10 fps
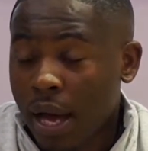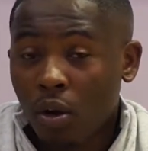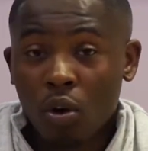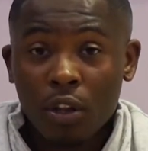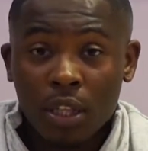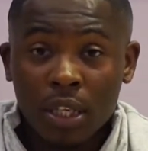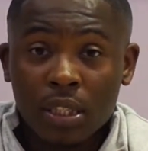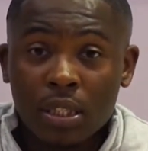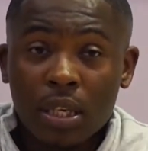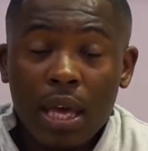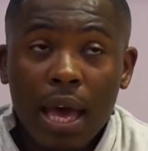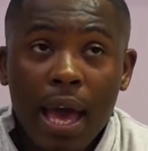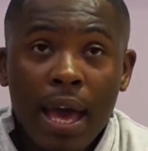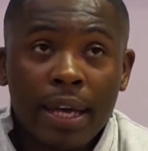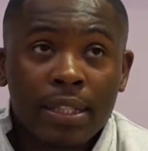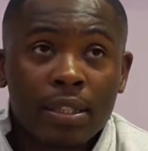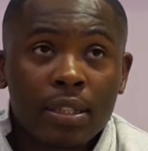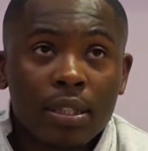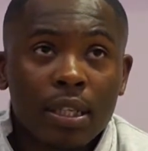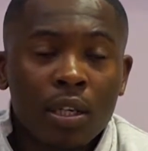I got this,
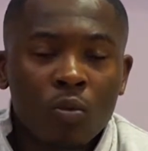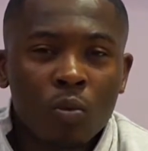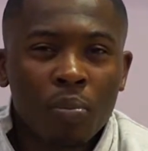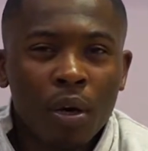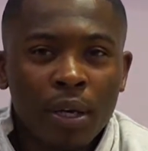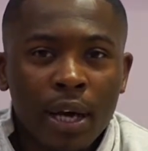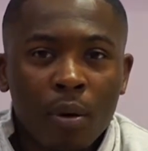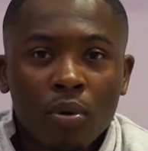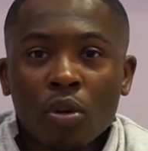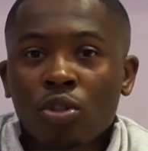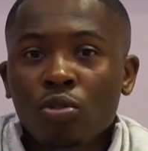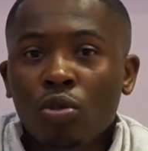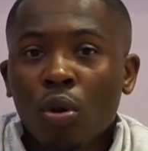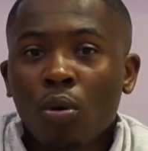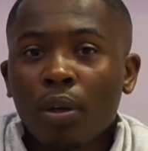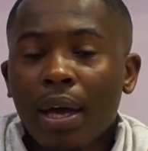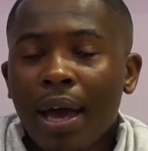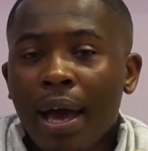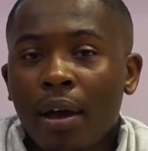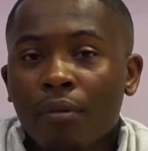and it will burn out because you don't
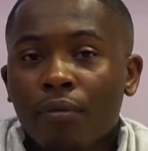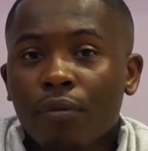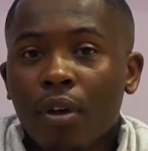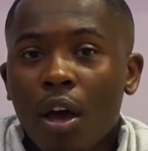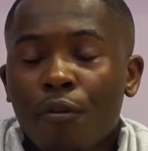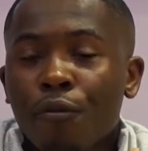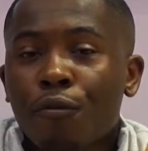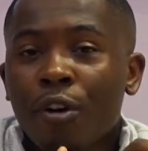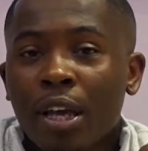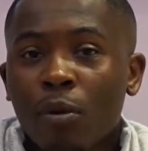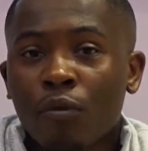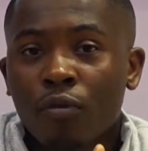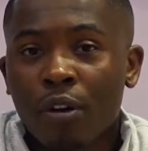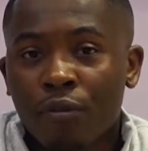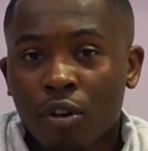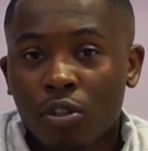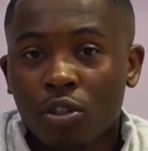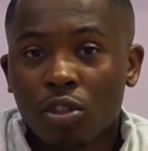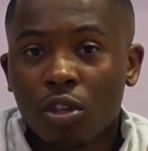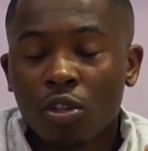have a frame of
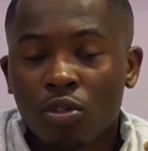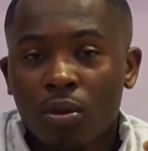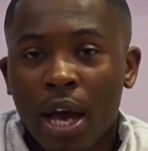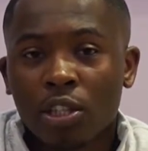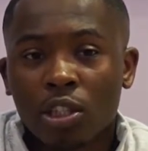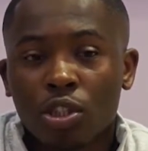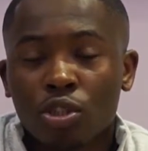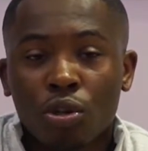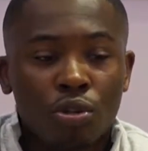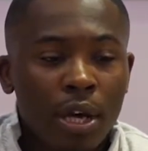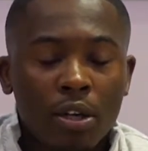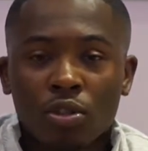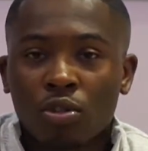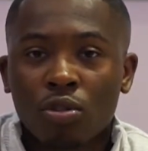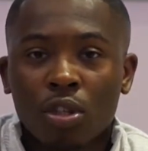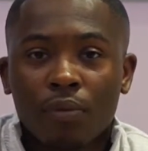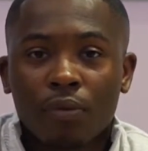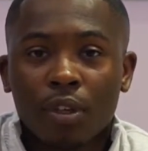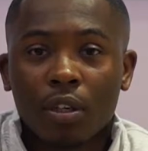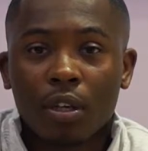reference to actually show you how to do
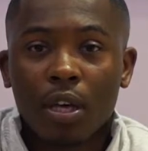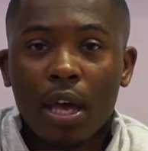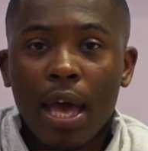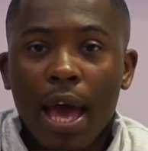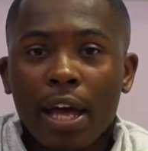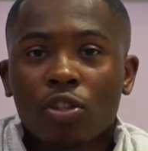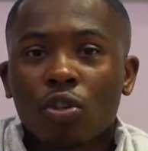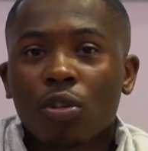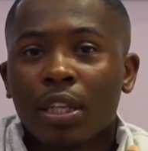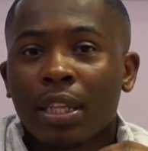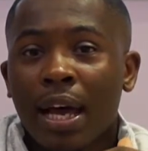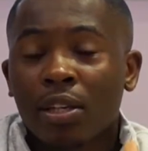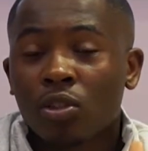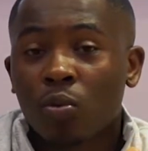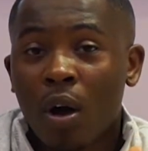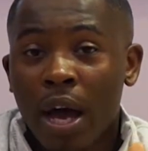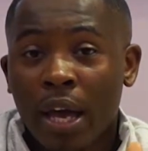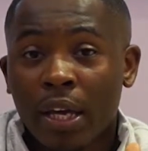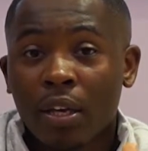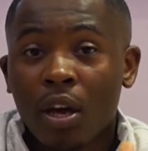something. And so then that's
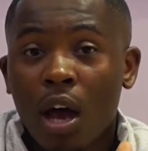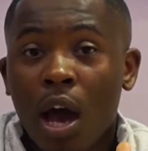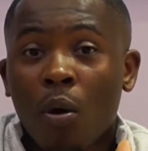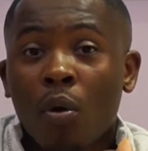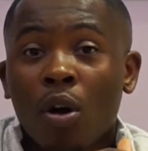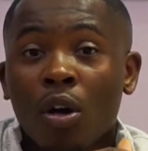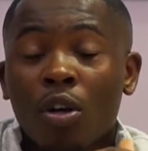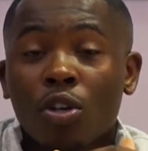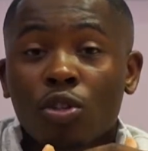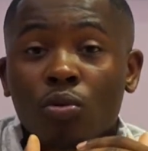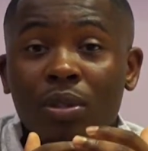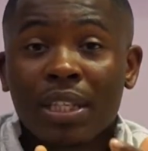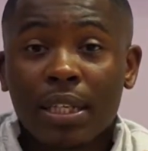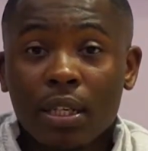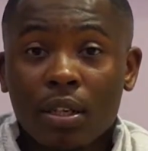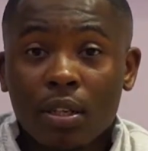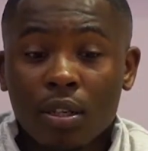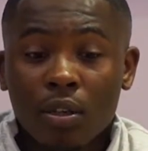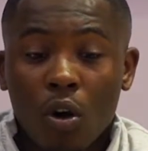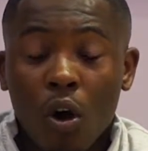why our unique
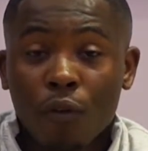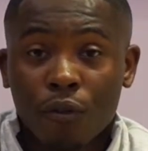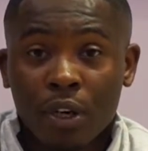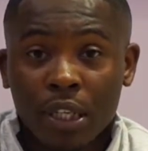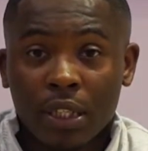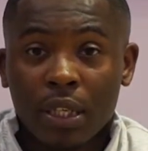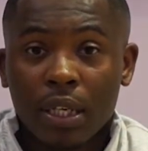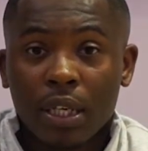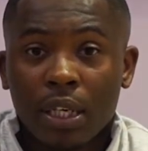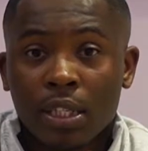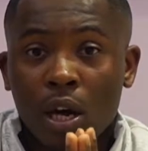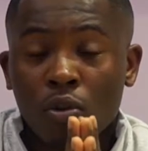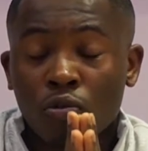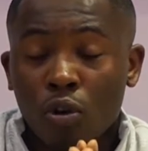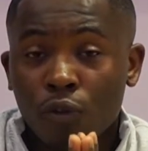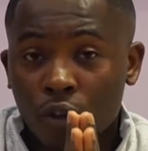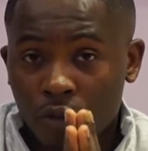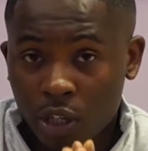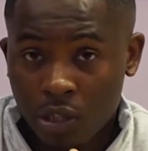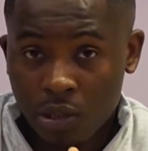offering is our growth
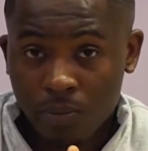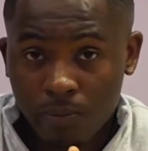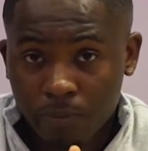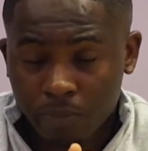curriculum.